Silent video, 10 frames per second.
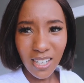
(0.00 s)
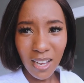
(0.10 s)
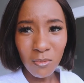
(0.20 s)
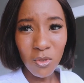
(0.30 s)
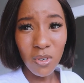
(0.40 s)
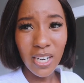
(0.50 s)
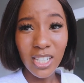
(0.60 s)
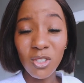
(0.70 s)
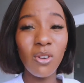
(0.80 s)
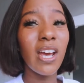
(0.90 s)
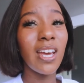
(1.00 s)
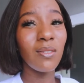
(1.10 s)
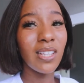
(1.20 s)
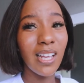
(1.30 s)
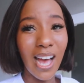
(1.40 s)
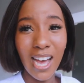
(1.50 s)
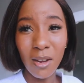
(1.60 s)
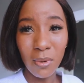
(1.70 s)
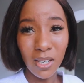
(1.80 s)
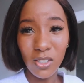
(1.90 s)
I'm really trying with the
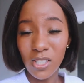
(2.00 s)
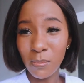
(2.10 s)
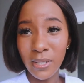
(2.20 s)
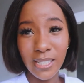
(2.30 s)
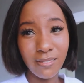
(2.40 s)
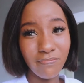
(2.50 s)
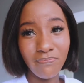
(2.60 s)
eyebrows but